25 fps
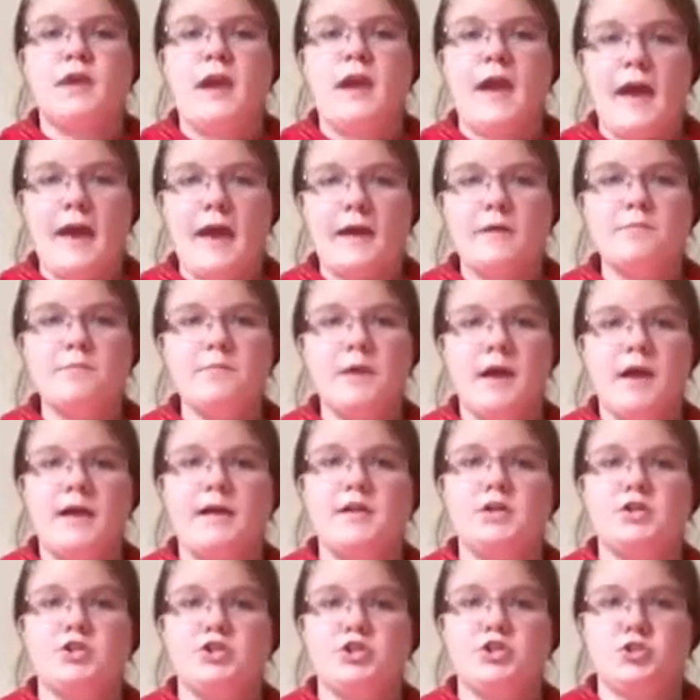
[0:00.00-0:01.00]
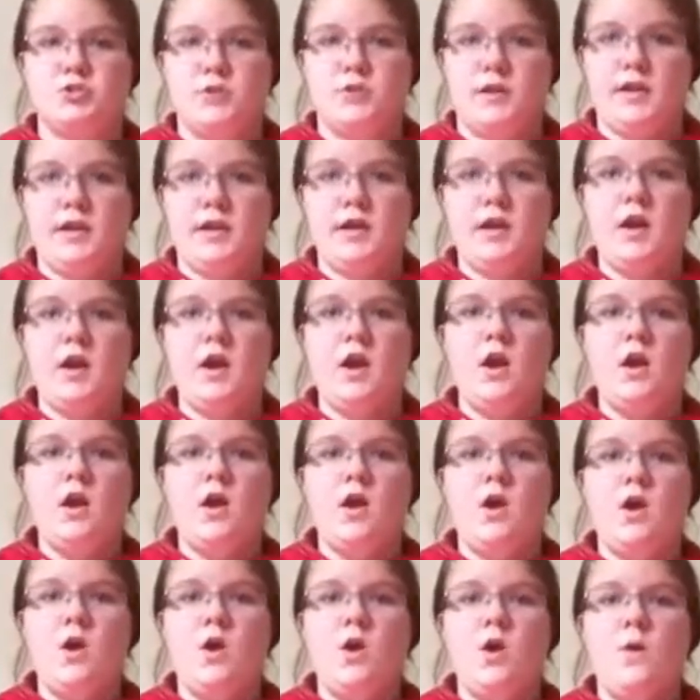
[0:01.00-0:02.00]
can buy it straight,
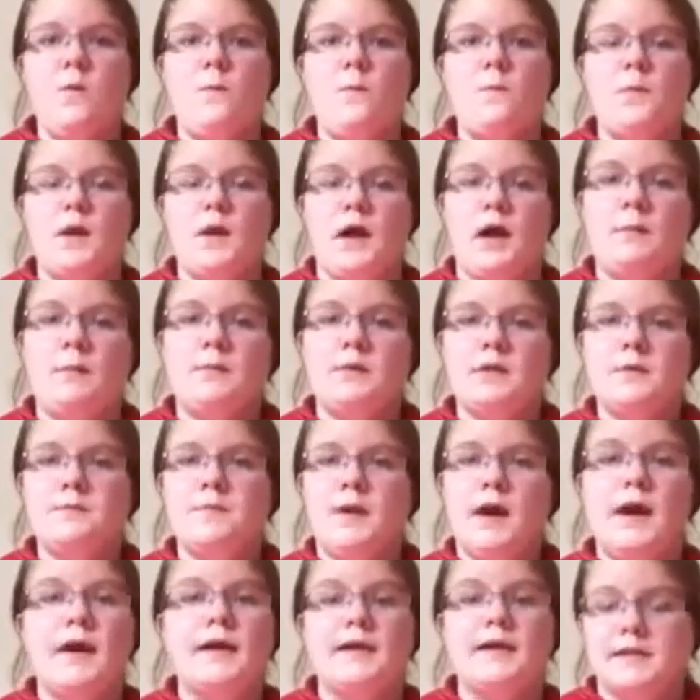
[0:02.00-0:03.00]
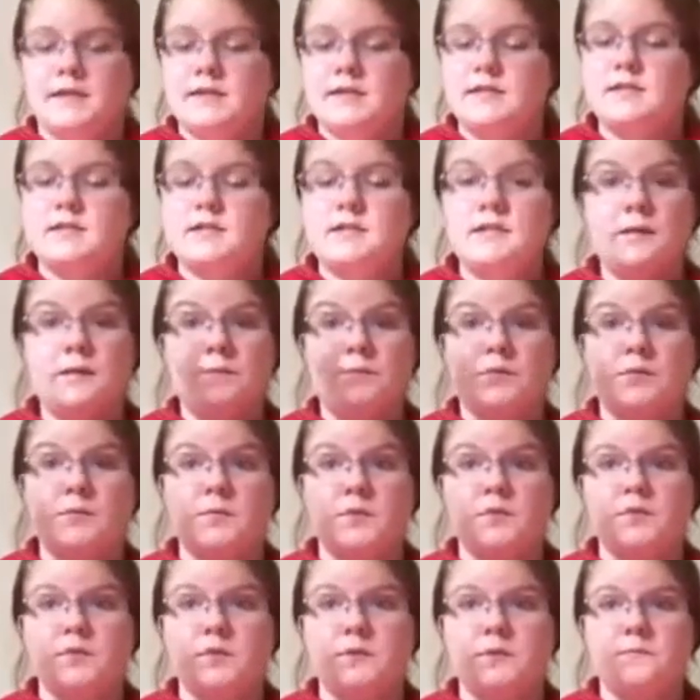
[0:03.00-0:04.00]
but I'm going to buy it in stump
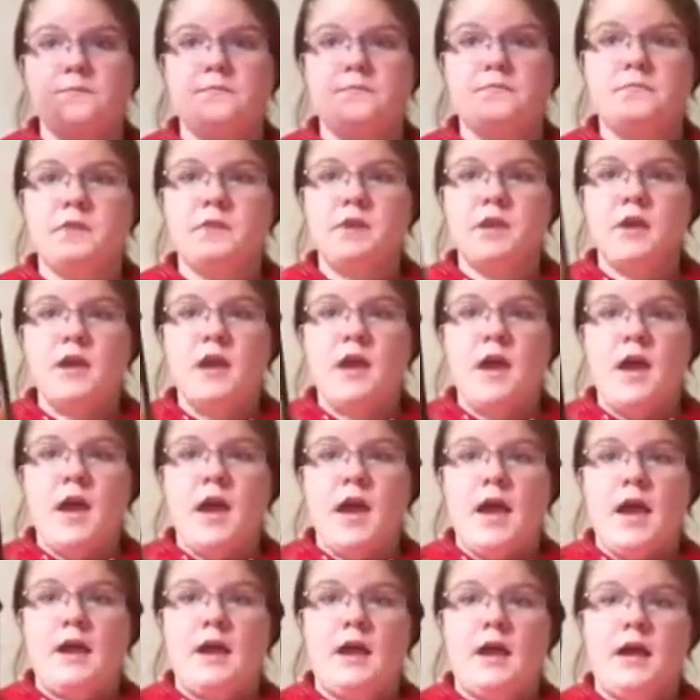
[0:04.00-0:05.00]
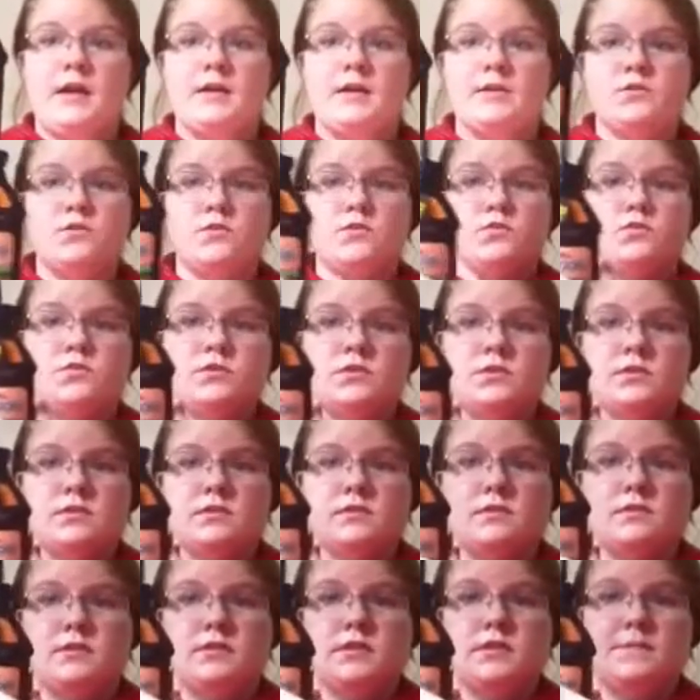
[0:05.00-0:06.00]
remover. And I use,
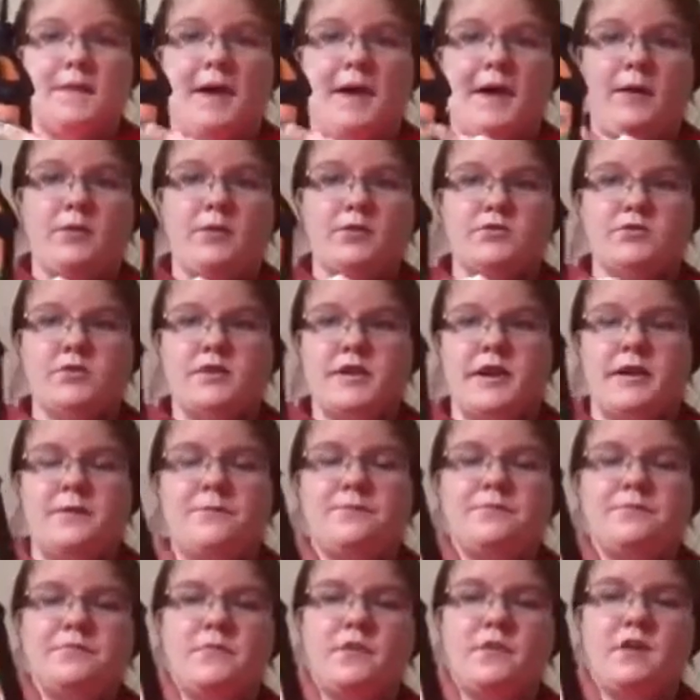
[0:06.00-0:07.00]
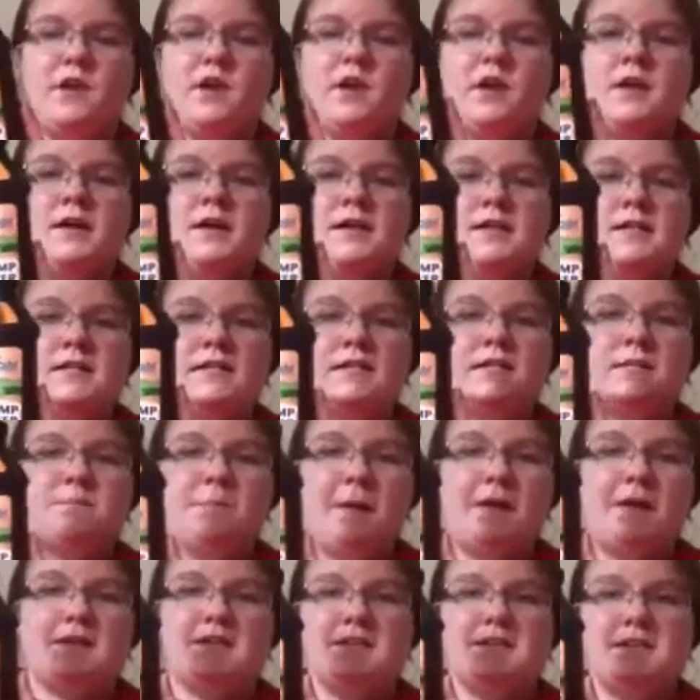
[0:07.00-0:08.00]
it's backwards right now,
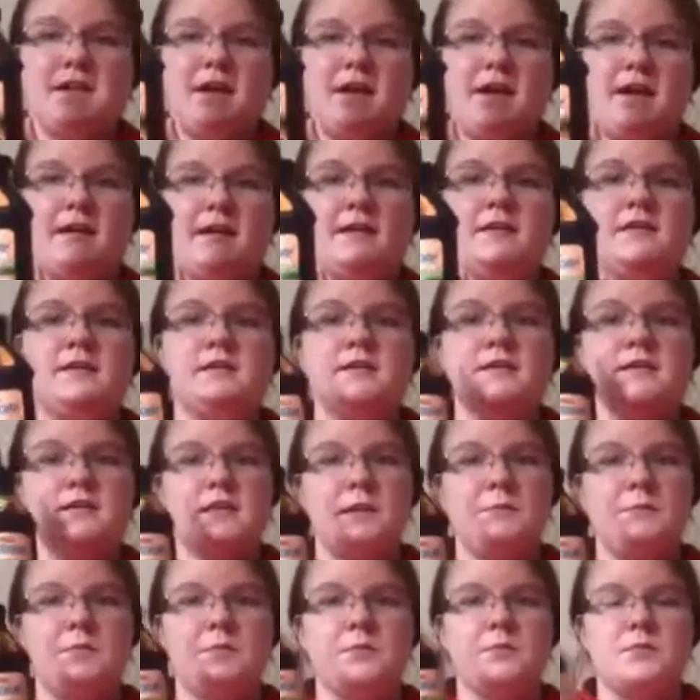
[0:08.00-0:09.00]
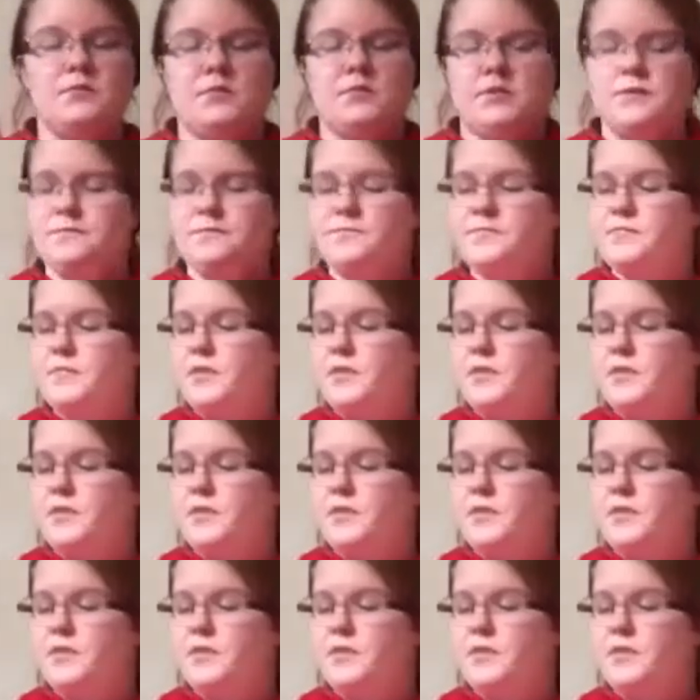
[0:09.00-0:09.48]
Spectracide stump remover.